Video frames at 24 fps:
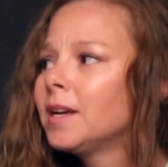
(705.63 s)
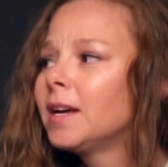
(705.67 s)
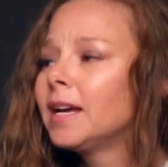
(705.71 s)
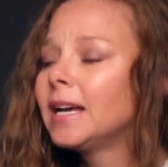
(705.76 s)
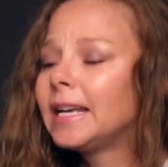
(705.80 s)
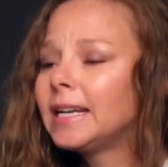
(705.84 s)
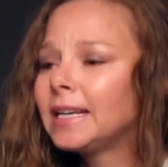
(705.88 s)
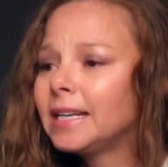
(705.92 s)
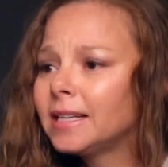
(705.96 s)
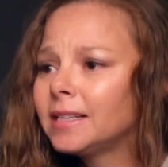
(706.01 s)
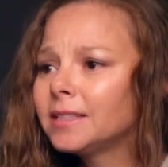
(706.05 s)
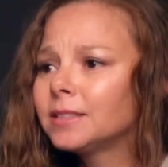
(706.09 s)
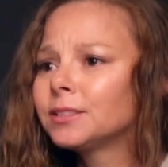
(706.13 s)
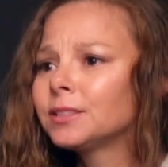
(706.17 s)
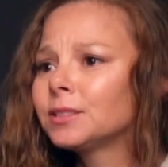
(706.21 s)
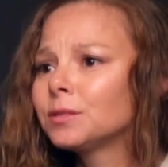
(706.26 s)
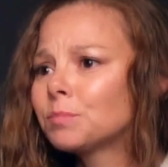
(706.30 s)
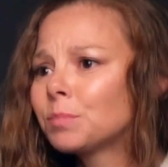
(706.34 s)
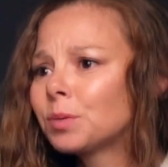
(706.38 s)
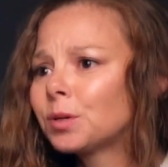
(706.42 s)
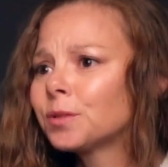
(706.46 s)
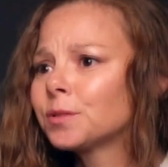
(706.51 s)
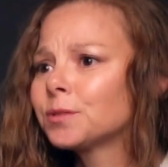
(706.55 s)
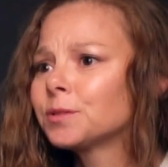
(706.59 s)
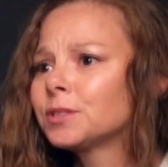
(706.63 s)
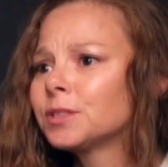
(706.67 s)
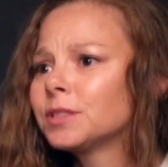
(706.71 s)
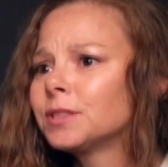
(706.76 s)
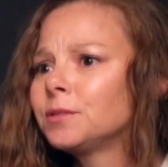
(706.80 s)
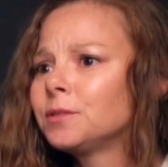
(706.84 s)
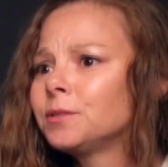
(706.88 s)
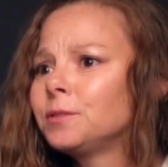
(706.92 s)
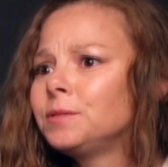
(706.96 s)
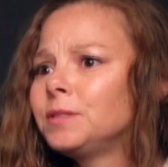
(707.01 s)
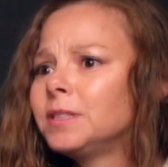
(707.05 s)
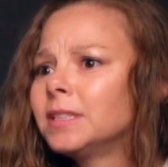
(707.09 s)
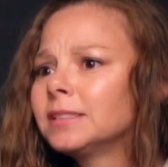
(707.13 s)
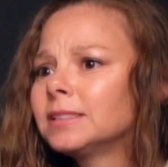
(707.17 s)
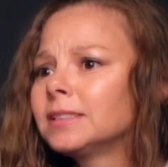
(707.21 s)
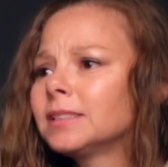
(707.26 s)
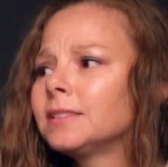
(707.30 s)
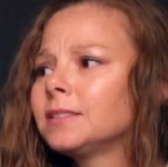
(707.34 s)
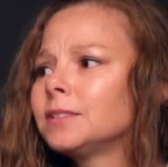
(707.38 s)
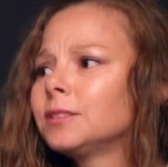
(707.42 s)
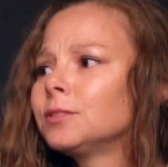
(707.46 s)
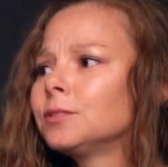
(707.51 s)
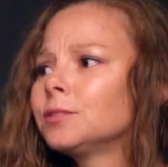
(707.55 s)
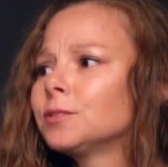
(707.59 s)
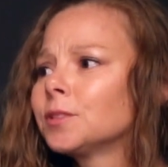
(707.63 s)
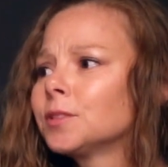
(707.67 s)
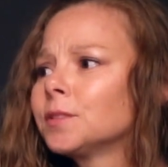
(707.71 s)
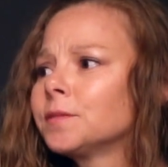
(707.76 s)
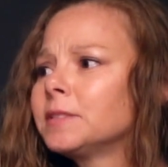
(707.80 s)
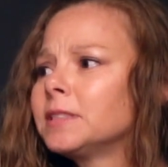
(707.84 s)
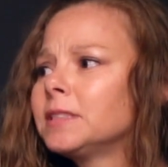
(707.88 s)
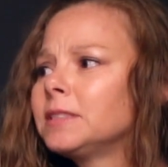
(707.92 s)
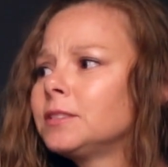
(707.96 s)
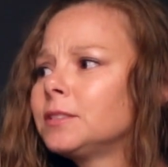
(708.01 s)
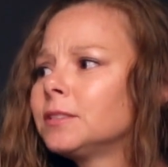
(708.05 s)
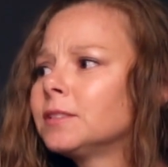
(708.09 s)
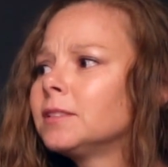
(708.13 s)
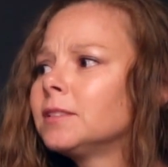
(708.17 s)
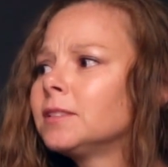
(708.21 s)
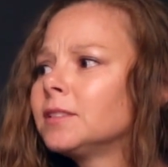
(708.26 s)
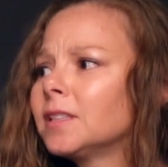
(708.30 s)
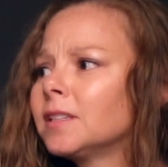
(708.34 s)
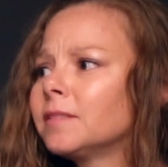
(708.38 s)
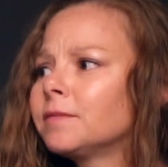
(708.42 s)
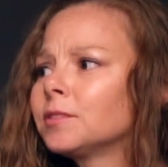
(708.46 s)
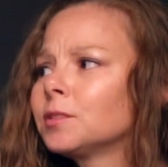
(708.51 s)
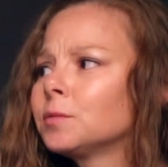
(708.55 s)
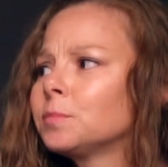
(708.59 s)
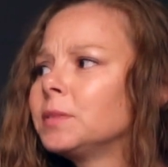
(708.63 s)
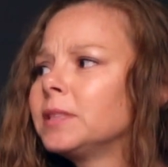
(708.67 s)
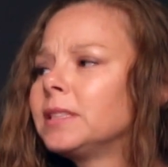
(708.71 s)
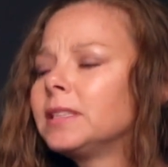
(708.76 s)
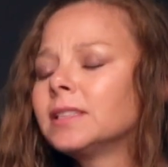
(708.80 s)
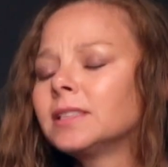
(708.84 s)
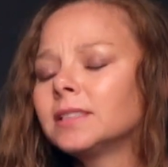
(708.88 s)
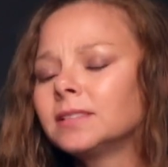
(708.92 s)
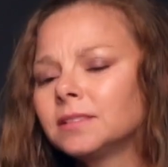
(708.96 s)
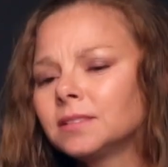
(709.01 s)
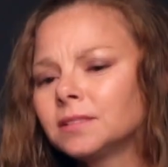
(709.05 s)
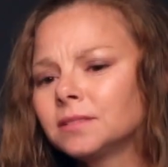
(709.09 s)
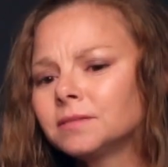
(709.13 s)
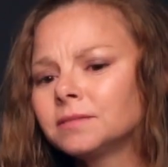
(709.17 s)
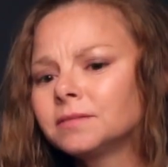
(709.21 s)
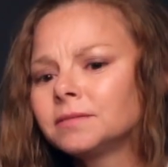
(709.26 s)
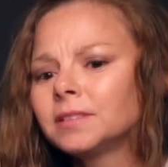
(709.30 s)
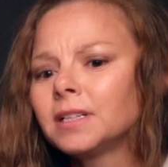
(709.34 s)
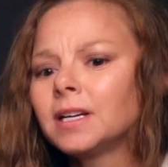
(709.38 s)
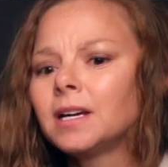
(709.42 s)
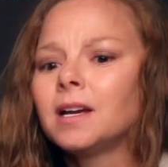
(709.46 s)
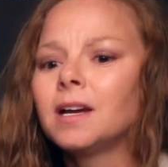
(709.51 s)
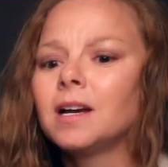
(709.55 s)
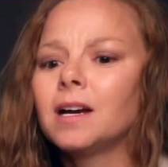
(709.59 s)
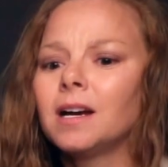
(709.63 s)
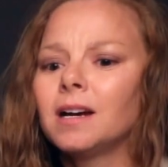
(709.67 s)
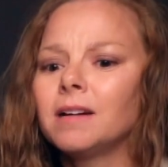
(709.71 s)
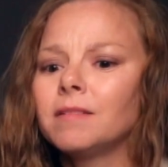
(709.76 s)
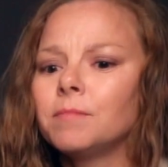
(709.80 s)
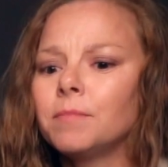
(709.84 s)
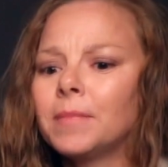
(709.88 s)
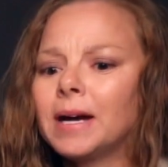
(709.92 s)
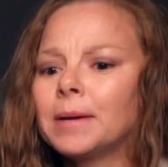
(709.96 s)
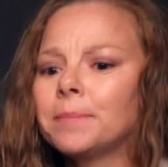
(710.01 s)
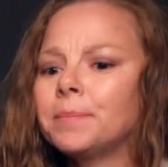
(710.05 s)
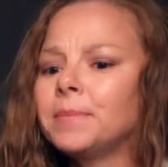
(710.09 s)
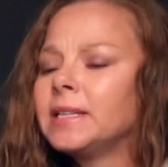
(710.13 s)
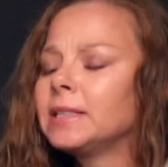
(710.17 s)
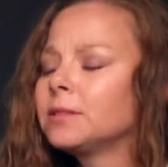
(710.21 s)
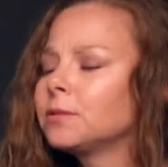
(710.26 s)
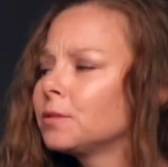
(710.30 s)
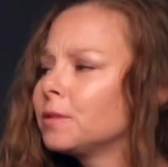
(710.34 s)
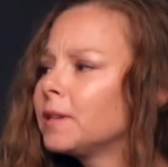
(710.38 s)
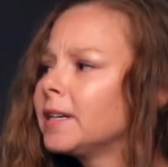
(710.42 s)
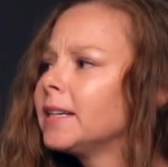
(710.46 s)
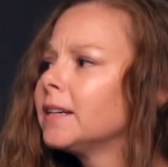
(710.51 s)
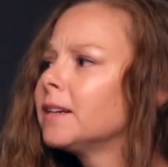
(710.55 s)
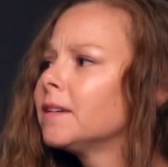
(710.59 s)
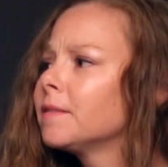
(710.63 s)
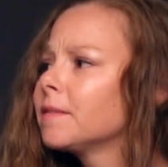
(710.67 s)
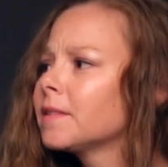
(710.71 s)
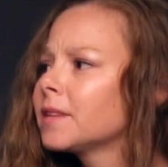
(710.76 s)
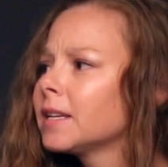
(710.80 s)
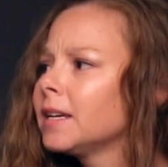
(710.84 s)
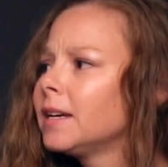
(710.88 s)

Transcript: an innocent person who doesn't deserve it, to suffer because of my mental health.